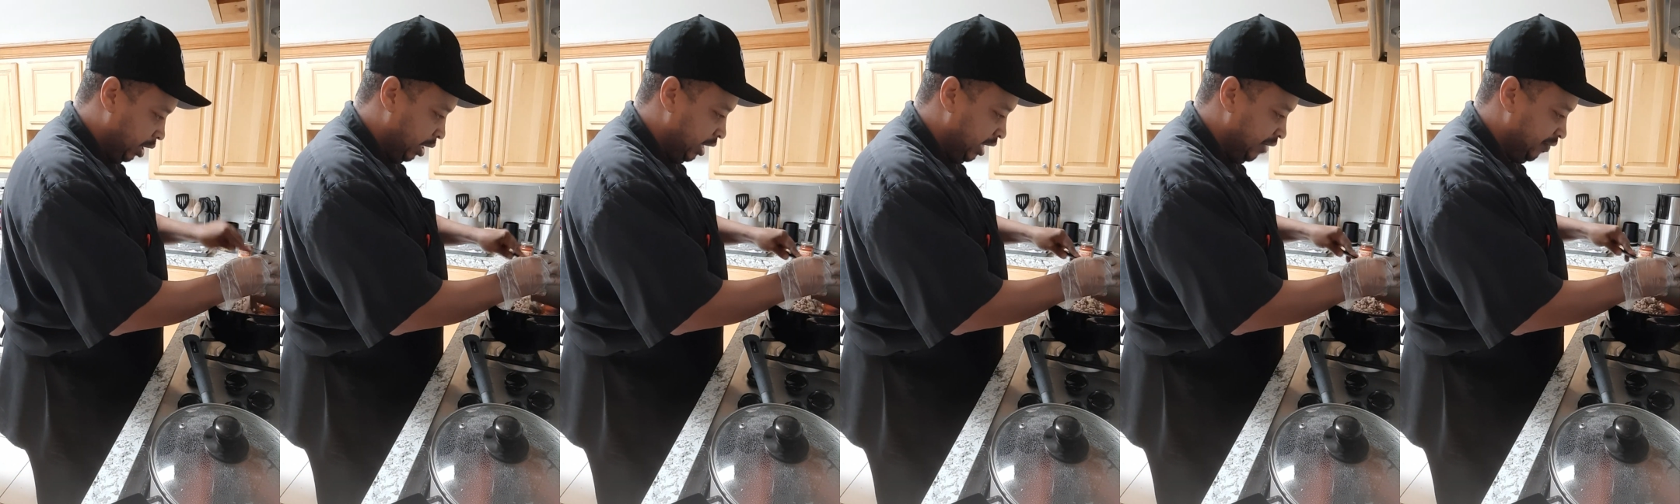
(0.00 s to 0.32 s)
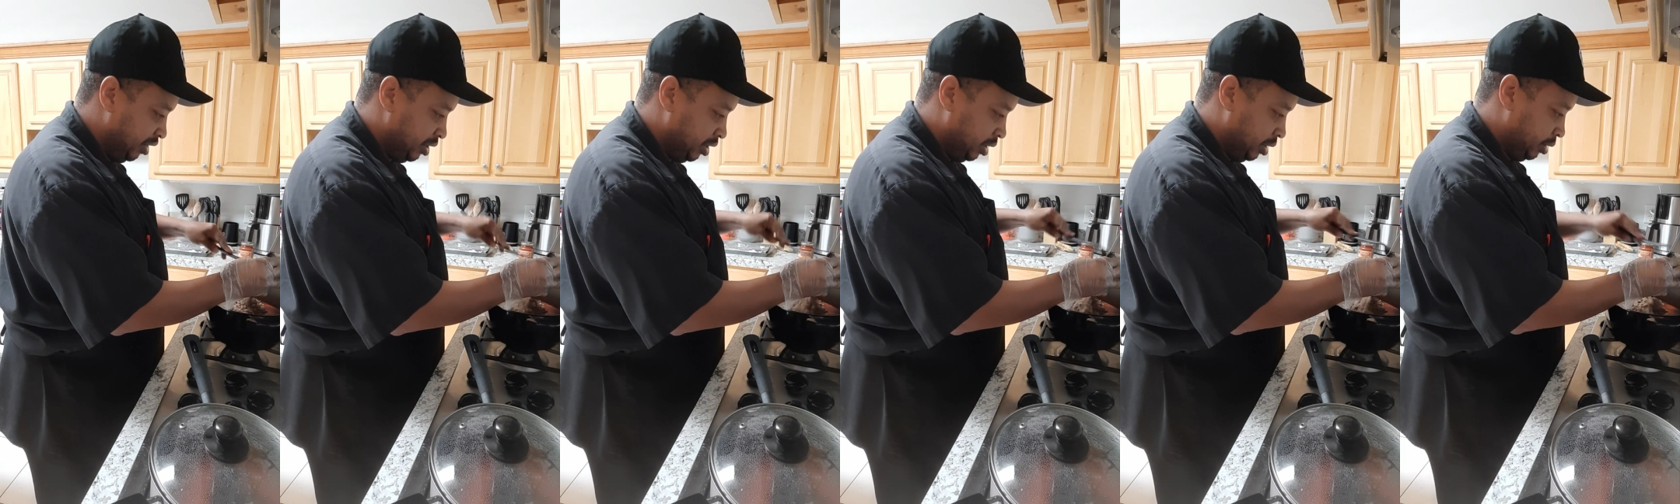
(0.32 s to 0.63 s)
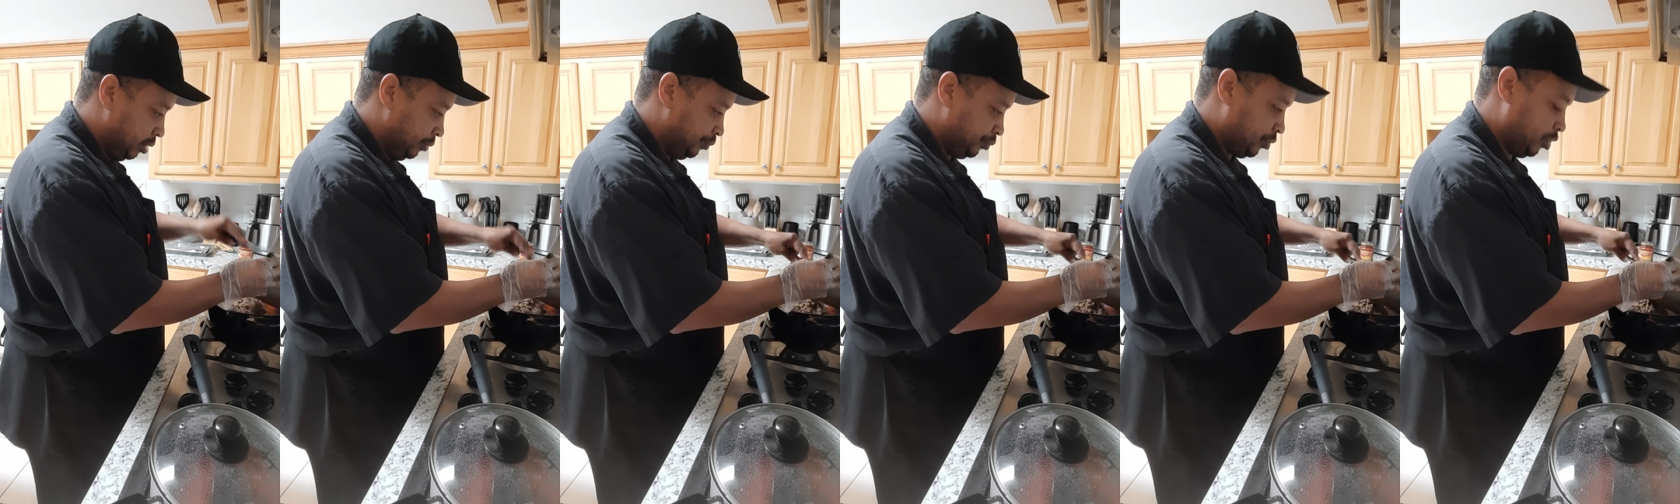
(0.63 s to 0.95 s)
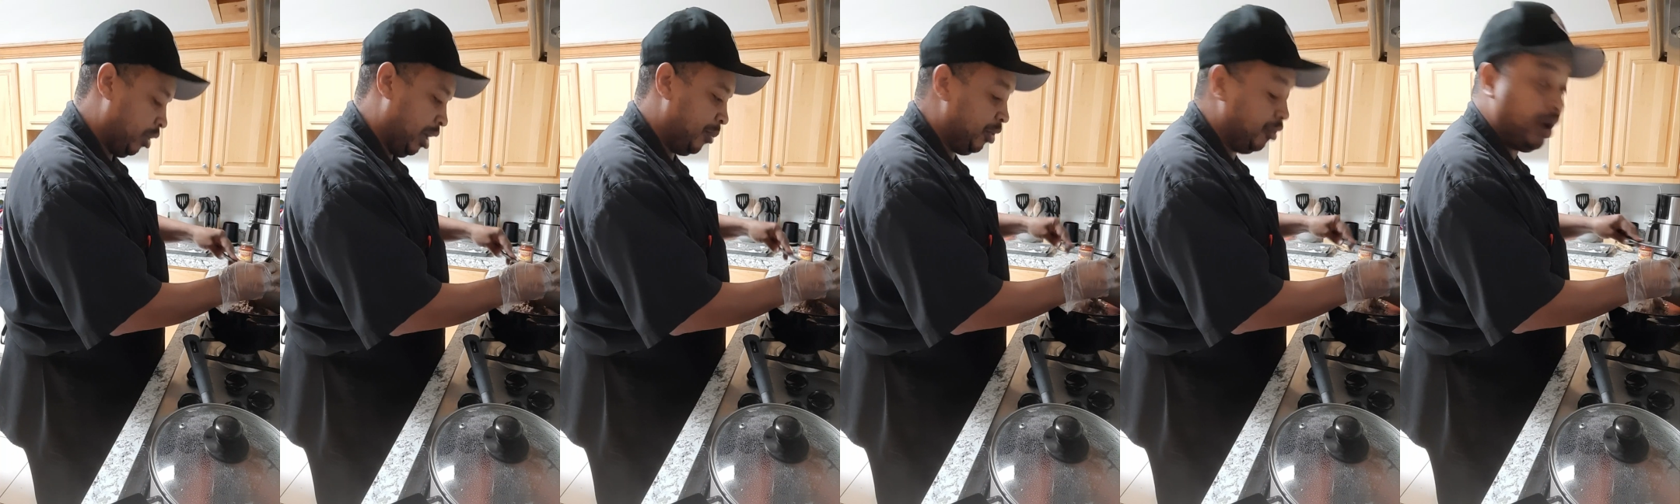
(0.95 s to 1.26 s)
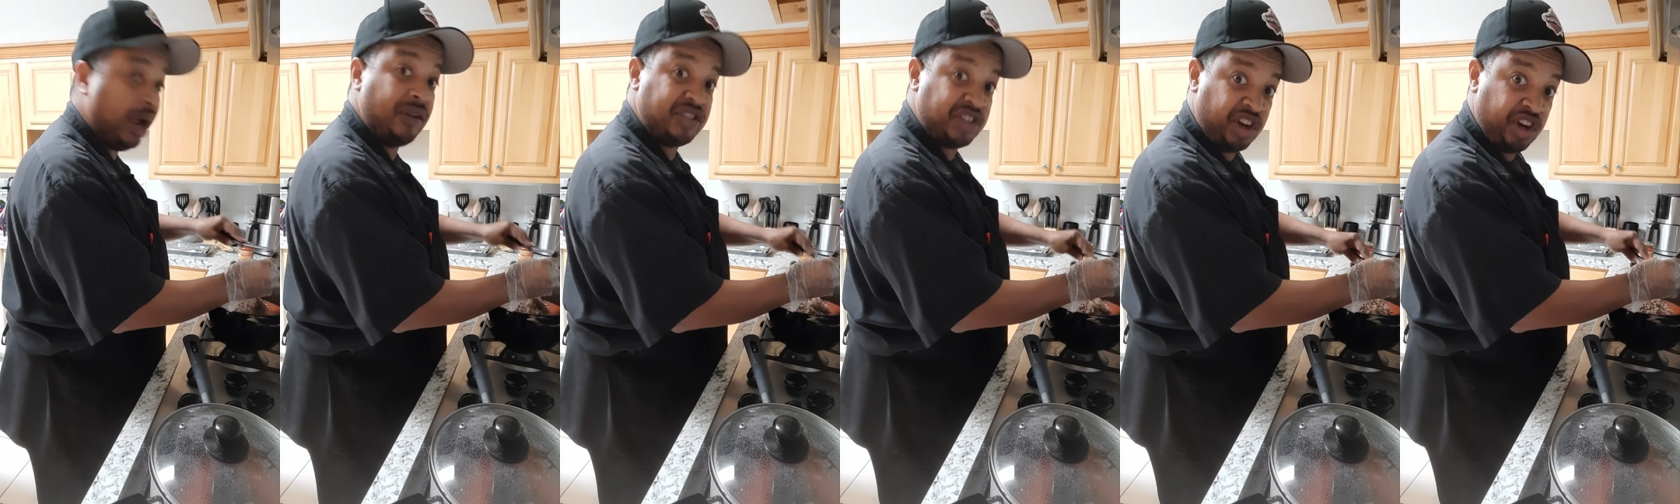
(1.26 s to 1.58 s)
and leave it to the
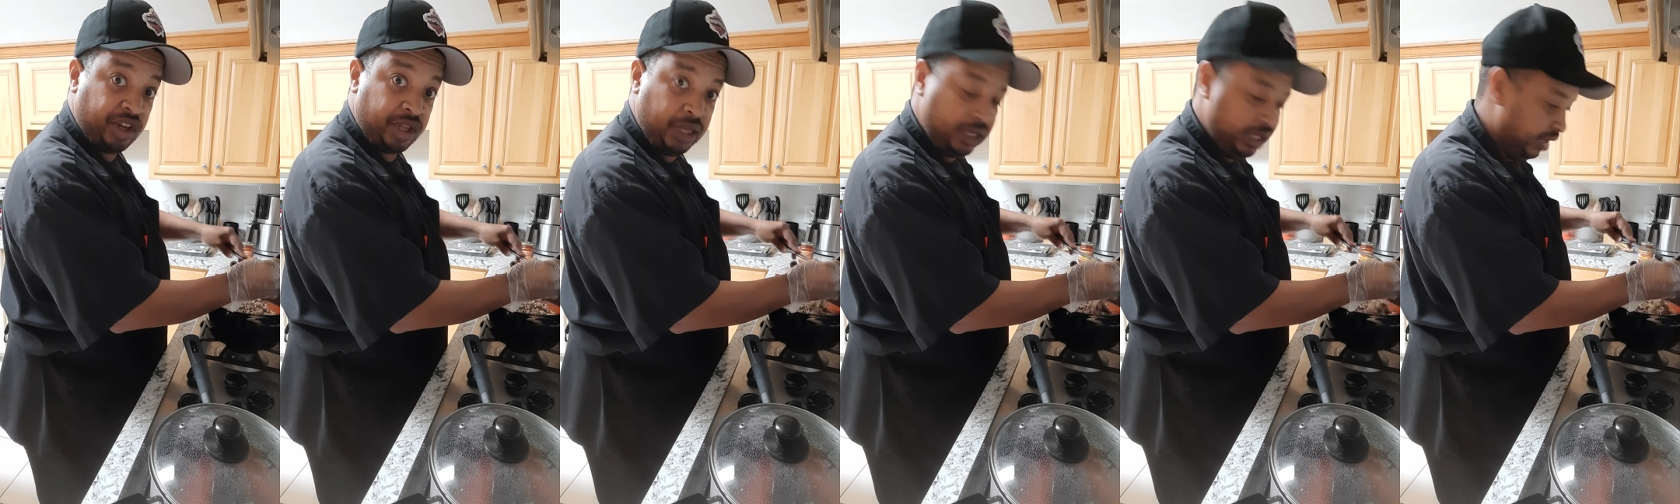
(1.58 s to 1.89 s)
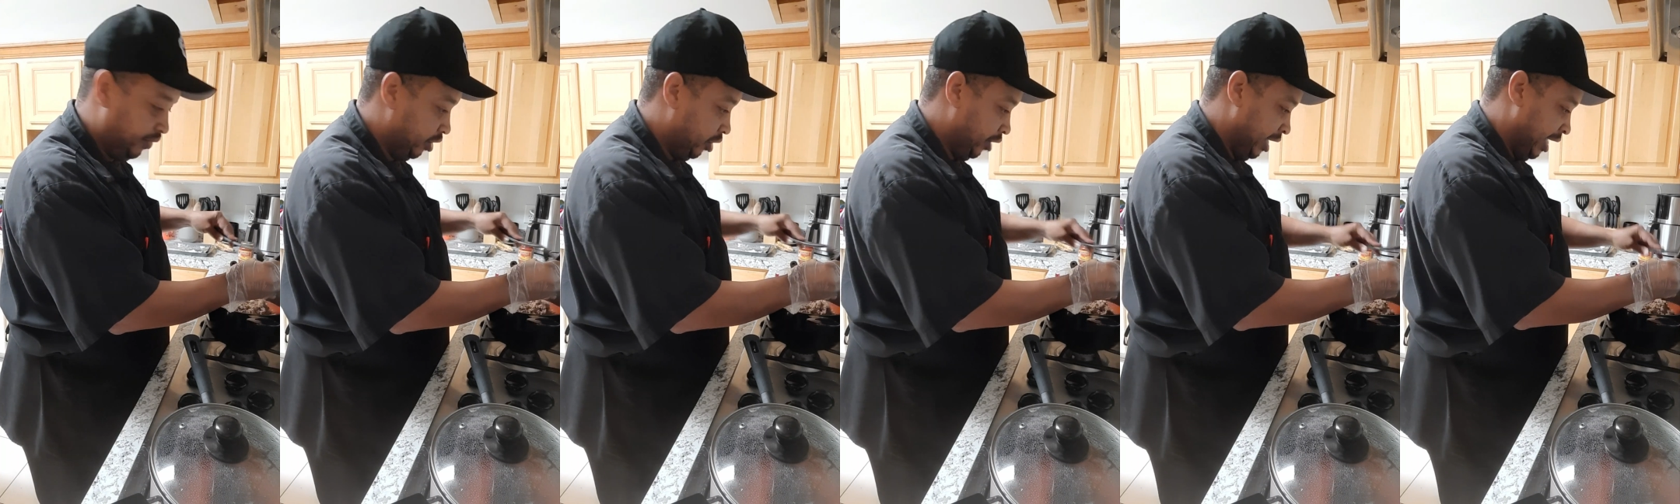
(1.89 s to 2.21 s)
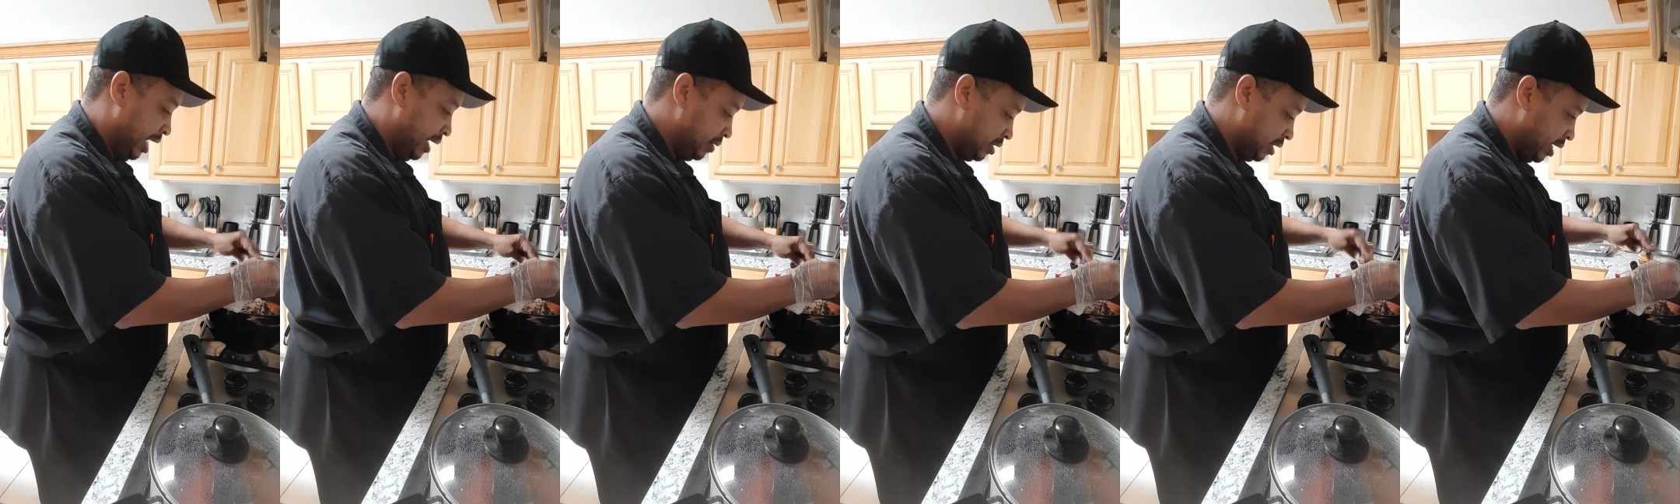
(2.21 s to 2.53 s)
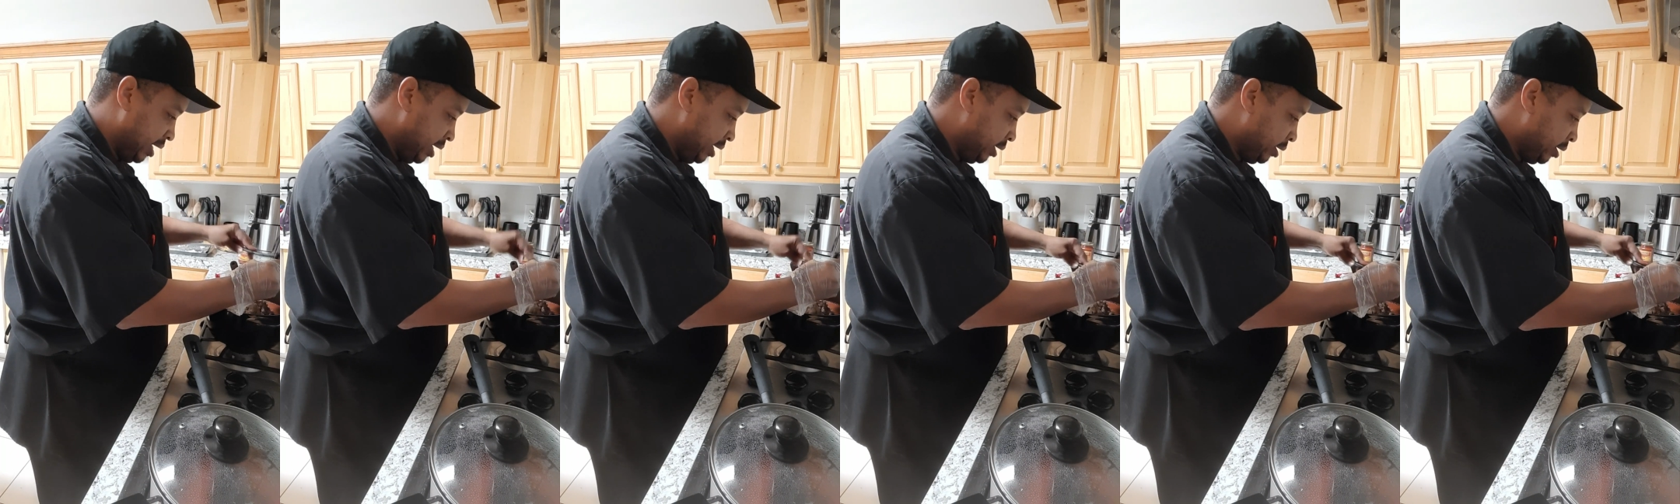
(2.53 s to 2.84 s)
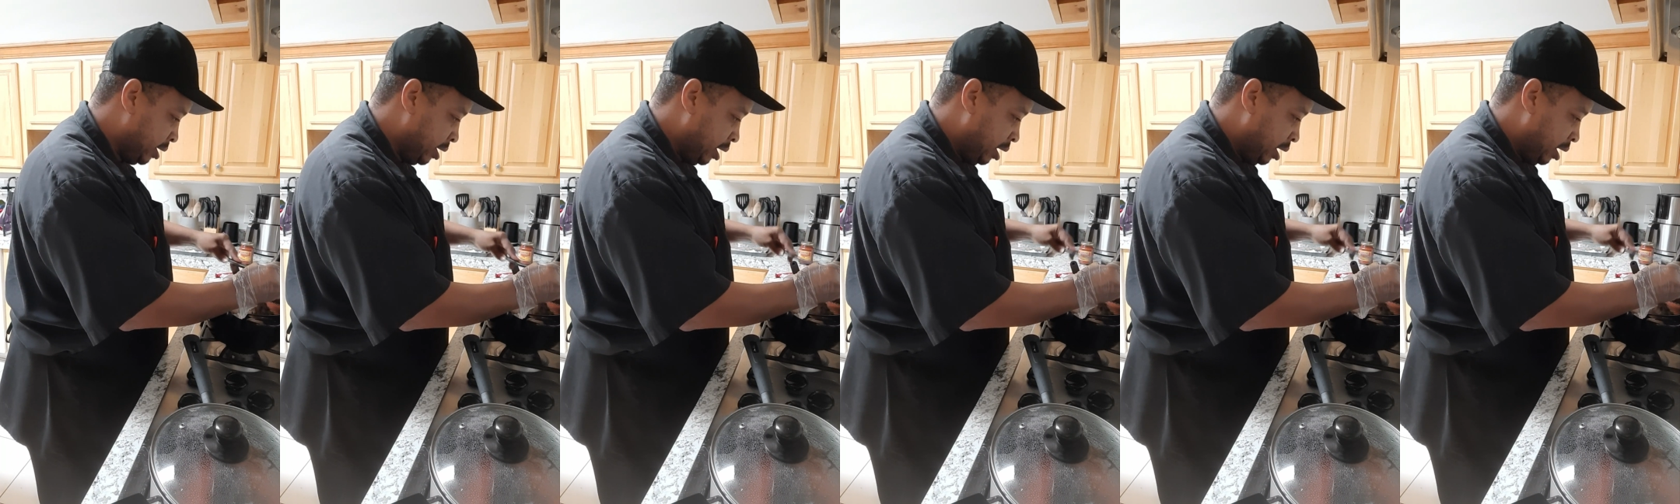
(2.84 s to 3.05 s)
ground turkey and leave it on the outside,